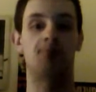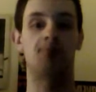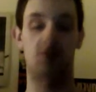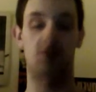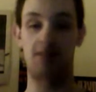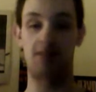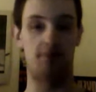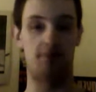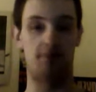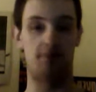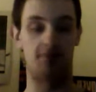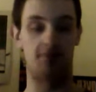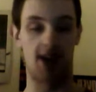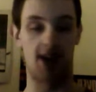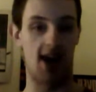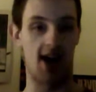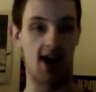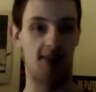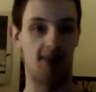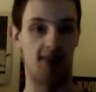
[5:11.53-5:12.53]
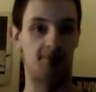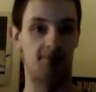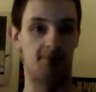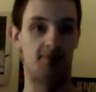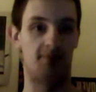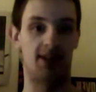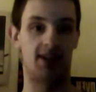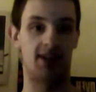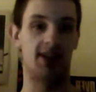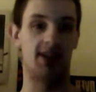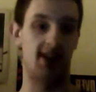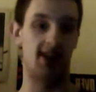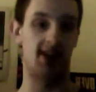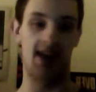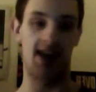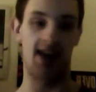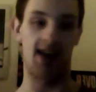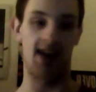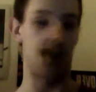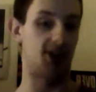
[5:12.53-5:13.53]

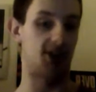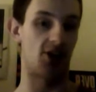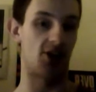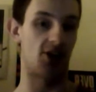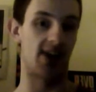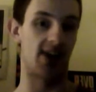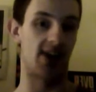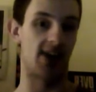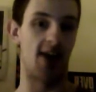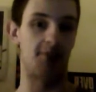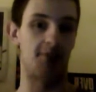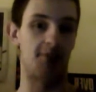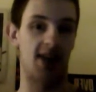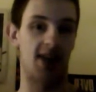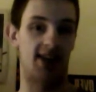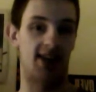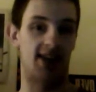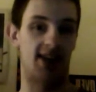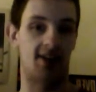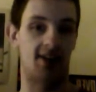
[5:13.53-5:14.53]
It started out being